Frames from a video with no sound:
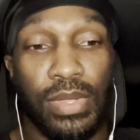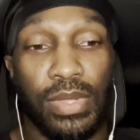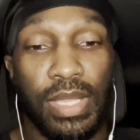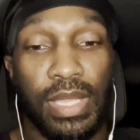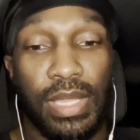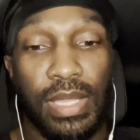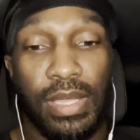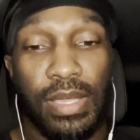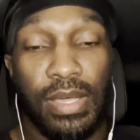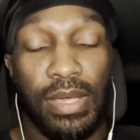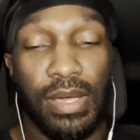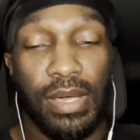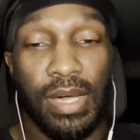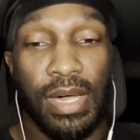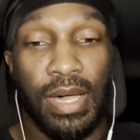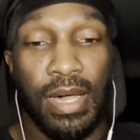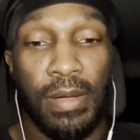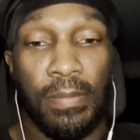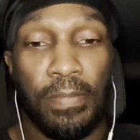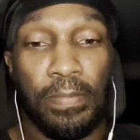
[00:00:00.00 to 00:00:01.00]

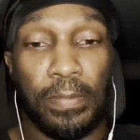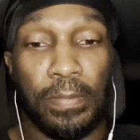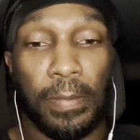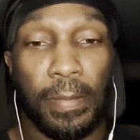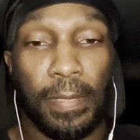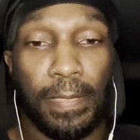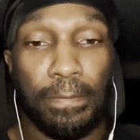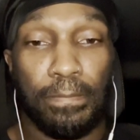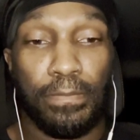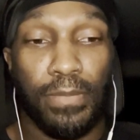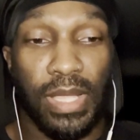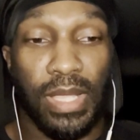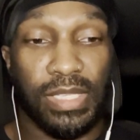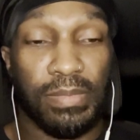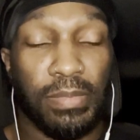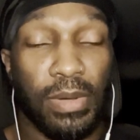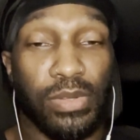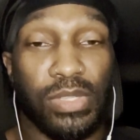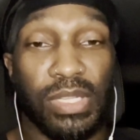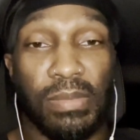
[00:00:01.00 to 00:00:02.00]
I
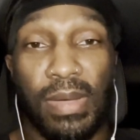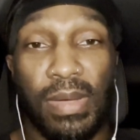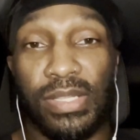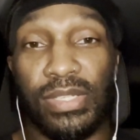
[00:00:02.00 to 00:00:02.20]
spoke to my